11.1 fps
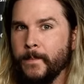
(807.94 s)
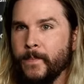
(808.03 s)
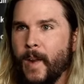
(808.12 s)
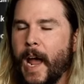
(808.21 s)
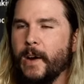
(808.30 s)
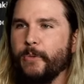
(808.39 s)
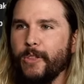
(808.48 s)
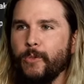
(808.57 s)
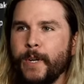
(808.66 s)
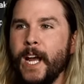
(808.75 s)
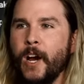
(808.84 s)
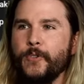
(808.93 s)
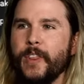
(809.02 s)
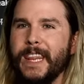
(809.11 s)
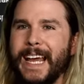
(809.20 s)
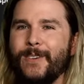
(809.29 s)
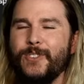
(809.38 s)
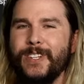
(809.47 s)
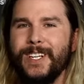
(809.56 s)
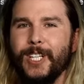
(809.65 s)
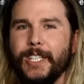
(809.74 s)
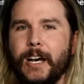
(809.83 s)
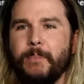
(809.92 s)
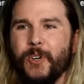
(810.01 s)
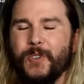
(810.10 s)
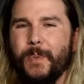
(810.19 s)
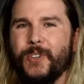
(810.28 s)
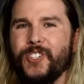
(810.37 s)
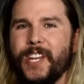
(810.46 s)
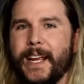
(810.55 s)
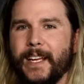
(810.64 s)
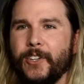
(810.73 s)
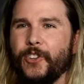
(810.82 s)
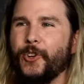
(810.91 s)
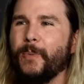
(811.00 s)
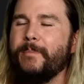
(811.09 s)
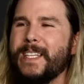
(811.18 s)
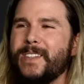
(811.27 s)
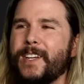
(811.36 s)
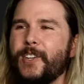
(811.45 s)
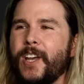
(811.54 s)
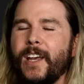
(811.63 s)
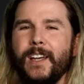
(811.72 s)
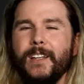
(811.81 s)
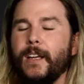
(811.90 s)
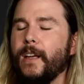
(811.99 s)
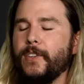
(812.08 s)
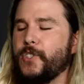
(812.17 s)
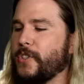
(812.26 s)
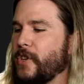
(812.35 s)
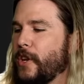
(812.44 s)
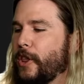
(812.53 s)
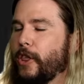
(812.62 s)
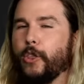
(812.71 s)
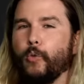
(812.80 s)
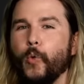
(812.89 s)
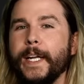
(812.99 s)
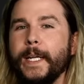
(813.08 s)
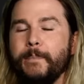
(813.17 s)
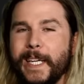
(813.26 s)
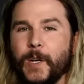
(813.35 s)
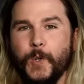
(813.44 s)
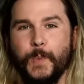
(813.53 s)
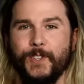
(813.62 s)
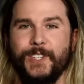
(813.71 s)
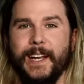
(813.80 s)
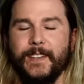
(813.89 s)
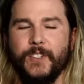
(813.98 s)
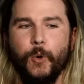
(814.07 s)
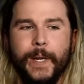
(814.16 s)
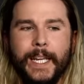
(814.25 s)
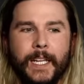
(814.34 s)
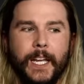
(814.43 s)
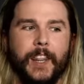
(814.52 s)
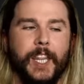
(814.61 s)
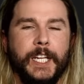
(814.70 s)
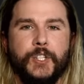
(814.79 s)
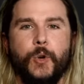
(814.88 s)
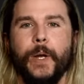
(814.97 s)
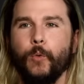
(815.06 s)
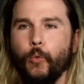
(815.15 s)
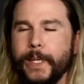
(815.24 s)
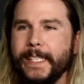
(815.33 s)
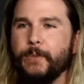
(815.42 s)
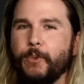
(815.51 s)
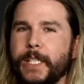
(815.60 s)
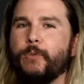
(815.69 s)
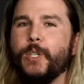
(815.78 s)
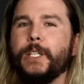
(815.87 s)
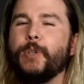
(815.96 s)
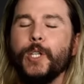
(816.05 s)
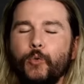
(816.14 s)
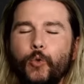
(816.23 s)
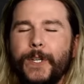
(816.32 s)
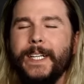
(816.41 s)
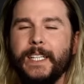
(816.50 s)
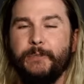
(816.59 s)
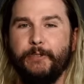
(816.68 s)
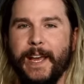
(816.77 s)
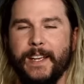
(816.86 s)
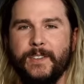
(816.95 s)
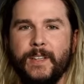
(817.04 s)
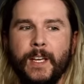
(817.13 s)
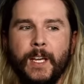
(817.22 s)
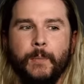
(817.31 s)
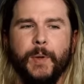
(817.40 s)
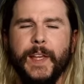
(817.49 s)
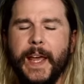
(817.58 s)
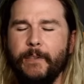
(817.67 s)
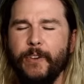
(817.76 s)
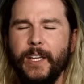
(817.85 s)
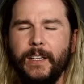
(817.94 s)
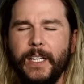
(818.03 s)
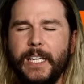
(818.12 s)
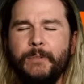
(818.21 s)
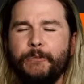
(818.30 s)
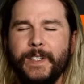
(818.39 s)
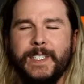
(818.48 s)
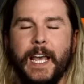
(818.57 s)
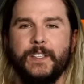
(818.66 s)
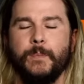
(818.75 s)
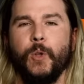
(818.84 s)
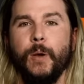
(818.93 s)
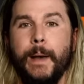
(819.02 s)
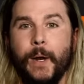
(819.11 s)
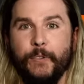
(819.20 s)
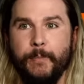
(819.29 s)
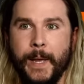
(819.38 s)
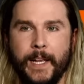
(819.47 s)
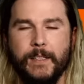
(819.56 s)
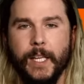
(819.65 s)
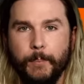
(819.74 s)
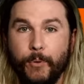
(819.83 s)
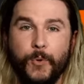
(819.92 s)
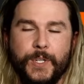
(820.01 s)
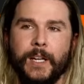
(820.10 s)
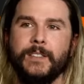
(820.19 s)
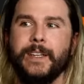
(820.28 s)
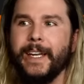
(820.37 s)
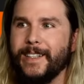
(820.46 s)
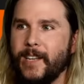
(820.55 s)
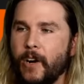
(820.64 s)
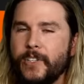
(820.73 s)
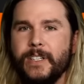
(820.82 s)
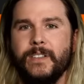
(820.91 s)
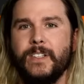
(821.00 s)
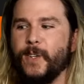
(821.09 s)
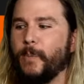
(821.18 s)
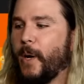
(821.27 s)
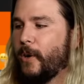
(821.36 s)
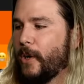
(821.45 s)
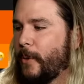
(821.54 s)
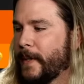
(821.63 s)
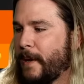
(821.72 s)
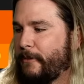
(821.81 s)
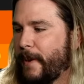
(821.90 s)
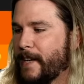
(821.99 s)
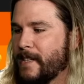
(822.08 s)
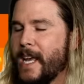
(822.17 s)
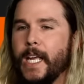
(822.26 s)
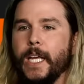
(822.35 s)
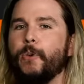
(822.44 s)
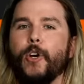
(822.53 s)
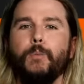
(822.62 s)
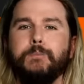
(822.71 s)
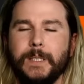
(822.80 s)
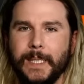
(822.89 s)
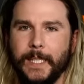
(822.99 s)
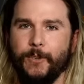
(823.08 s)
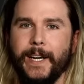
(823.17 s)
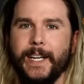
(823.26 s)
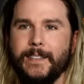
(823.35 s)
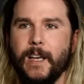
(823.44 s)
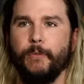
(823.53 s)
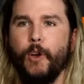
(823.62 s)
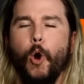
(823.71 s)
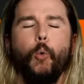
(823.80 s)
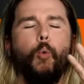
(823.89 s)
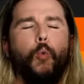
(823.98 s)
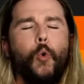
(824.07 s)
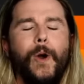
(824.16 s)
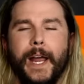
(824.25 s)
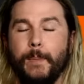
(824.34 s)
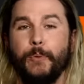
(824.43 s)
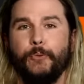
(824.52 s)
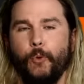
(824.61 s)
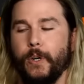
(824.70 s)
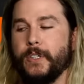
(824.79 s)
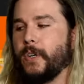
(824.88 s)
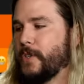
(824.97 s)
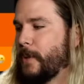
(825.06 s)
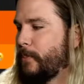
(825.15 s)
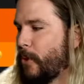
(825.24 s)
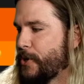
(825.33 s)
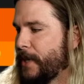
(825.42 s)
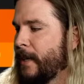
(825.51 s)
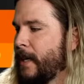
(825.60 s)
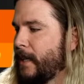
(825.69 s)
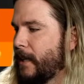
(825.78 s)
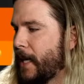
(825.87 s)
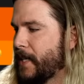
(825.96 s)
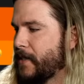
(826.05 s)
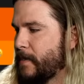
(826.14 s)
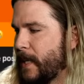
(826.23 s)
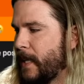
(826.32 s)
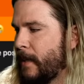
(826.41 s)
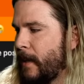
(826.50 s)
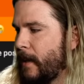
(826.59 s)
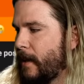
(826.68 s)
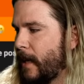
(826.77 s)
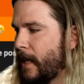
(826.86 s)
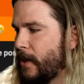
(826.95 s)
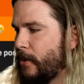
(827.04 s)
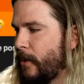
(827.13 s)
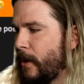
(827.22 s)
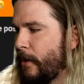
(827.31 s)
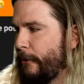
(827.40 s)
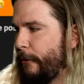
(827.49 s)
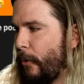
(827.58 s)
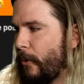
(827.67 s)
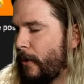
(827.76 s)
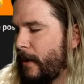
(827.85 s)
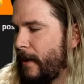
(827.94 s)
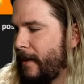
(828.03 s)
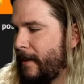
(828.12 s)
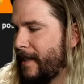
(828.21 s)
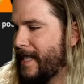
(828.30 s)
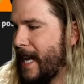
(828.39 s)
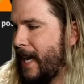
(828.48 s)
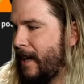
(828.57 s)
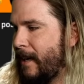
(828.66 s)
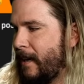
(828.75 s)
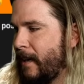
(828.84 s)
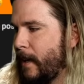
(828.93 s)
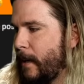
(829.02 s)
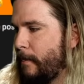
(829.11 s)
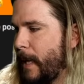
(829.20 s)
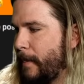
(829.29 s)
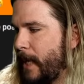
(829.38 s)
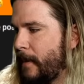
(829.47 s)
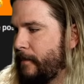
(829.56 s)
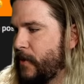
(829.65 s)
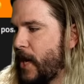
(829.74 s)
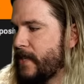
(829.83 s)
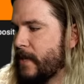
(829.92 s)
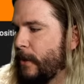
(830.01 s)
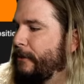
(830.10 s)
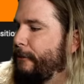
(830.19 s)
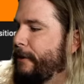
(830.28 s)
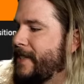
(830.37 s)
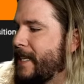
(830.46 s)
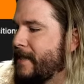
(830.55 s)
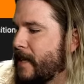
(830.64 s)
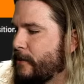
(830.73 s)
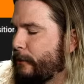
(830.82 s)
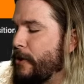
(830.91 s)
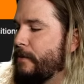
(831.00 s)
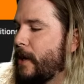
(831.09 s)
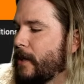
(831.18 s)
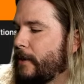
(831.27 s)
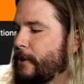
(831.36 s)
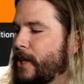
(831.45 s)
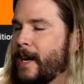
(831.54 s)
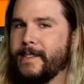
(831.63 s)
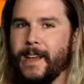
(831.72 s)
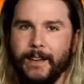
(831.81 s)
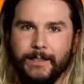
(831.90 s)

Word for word: Out of 300,000 kilometers per second, you're missing just 3 meters per second. So we can get things going really, really, really, really, really fast but they have an infinitesimal amount of mass, like protons. To get a tungsten steel ball going that fast, it would obliterate itself way before it starts approaching light speed. Thank you for 10, baby. Jason with the 15 says, first of all, love your content.